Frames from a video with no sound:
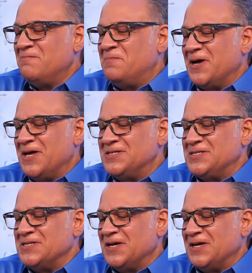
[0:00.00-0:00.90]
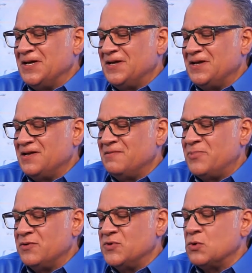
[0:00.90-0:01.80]
but uh,
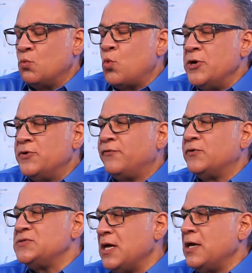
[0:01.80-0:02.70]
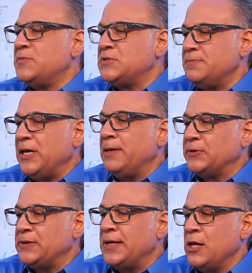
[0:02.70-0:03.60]
but it was a wonderful time to be
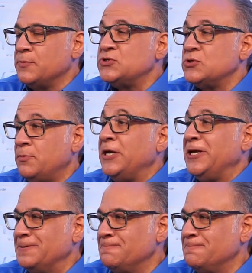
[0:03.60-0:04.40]
able to help so many.